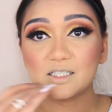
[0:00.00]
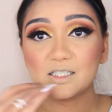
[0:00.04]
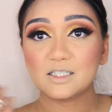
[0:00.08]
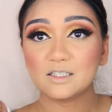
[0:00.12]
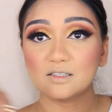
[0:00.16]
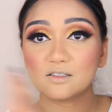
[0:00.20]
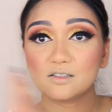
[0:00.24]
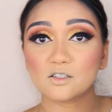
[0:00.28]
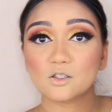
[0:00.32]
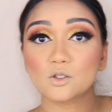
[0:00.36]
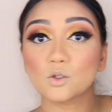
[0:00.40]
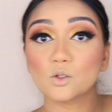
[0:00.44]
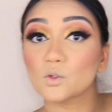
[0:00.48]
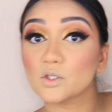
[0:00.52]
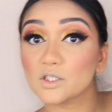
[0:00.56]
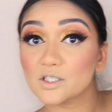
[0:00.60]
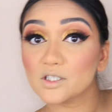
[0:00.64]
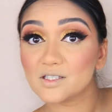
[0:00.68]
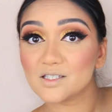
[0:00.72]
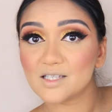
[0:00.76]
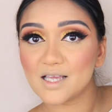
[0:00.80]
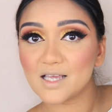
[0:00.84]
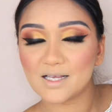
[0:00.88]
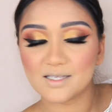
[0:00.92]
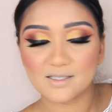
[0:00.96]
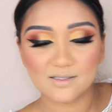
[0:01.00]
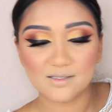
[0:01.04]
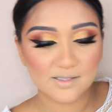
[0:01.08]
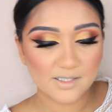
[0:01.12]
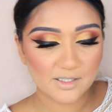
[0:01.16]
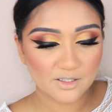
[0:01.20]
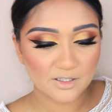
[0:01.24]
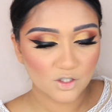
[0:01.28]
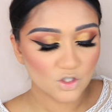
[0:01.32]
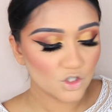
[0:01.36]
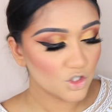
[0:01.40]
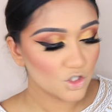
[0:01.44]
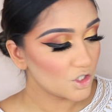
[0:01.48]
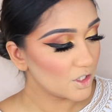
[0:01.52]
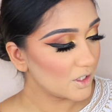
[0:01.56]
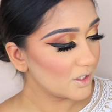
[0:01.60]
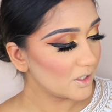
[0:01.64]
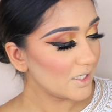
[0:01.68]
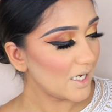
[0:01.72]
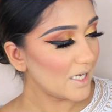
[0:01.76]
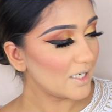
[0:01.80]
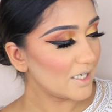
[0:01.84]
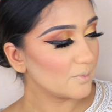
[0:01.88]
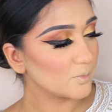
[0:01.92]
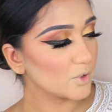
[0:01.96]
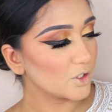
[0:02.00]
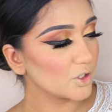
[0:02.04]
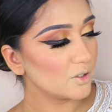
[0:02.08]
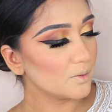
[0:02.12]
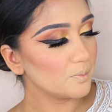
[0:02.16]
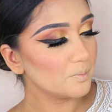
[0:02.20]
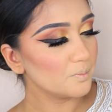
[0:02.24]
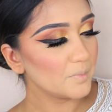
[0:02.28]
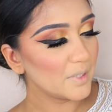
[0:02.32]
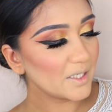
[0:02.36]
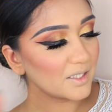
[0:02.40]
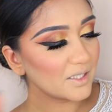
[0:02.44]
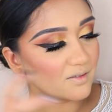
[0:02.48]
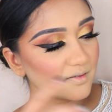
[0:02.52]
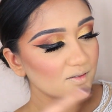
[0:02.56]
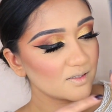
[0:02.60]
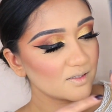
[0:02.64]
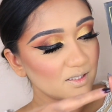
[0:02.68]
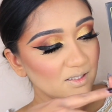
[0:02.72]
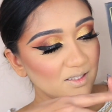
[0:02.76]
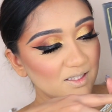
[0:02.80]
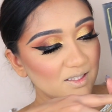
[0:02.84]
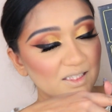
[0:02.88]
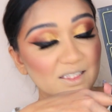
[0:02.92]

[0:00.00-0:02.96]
in the Golden Sands edition, and I'm gonna mix